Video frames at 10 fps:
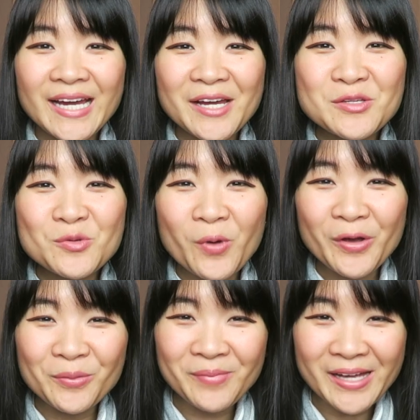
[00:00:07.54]
Hey guys,
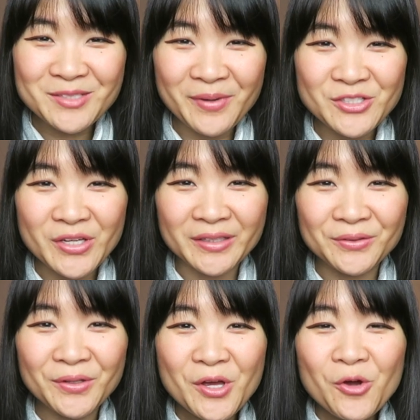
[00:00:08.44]
welcome back to my
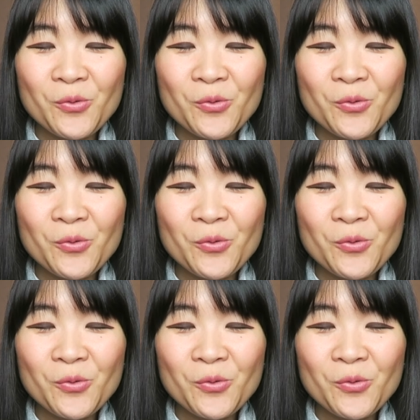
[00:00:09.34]
channel.